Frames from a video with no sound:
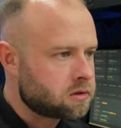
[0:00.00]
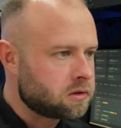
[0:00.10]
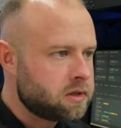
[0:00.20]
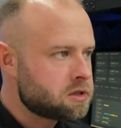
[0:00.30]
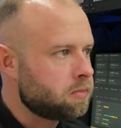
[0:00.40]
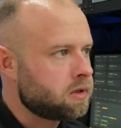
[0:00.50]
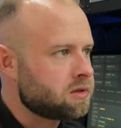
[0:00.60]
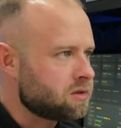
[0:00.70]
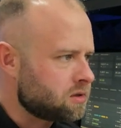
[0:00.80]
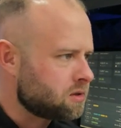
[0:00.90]
list
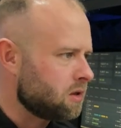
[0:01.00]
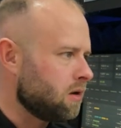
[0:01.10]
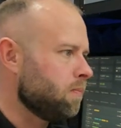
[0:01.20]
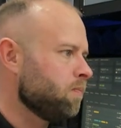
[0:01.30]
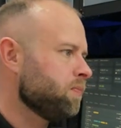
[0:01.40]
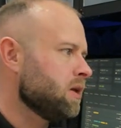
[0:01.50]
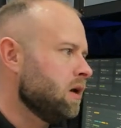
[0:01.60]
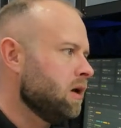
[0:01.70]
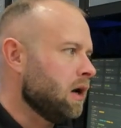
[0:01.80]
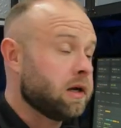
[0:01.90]
because it's,
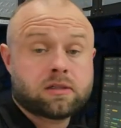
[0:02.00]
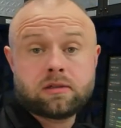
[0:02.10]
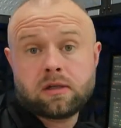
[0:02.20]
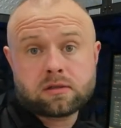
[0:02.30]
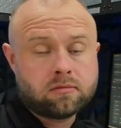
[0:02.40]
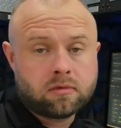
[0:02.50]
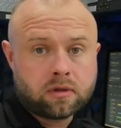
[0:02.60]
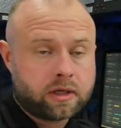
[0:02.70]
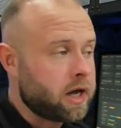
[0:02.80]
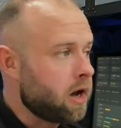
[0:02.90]
I guess it doesn't
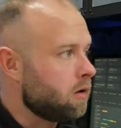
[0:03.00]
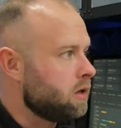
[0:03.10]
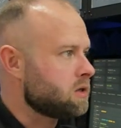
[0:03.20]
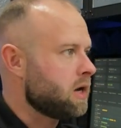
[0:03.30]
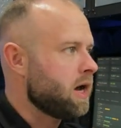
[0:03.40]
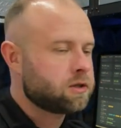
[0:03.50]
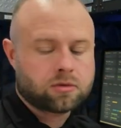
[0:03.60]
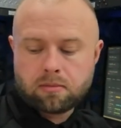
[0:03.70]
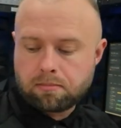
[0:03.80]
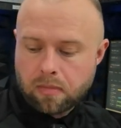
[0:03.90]
really count as an
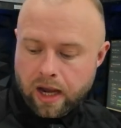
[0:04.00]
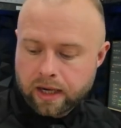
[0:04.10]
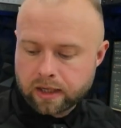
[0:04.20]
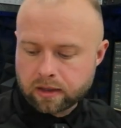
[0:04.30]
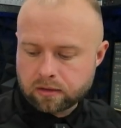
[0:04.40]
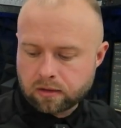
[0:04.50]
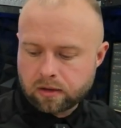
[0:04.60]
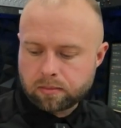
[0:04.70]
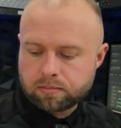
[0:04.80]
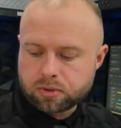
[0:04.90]
actual mining
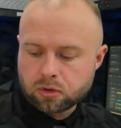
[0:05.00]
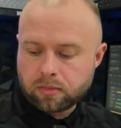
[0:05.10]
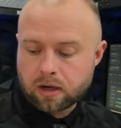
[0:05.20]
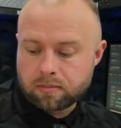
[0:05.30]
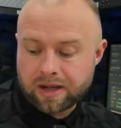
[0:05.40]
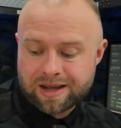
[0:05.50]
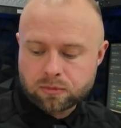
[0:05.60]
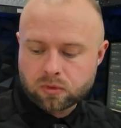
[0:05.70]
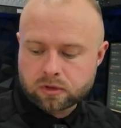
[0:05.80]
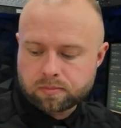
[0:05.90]
pool, but I
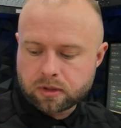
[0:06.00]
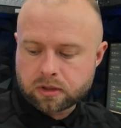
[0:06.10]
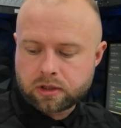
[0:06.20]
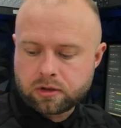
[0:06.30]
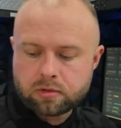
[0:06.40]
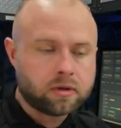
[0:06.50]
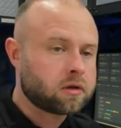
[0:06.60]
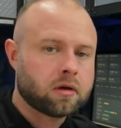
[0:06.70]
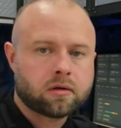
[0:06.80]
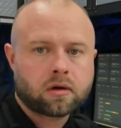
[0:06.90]
am going to put
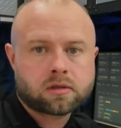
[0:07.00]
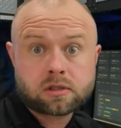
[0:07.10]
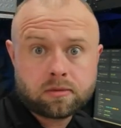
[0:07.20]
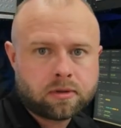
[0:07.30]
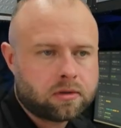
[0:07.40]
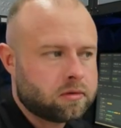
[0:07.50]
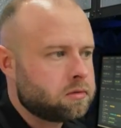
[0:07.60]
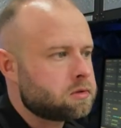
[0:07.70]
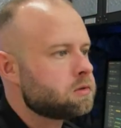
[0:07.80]
Cubic under our CPUs.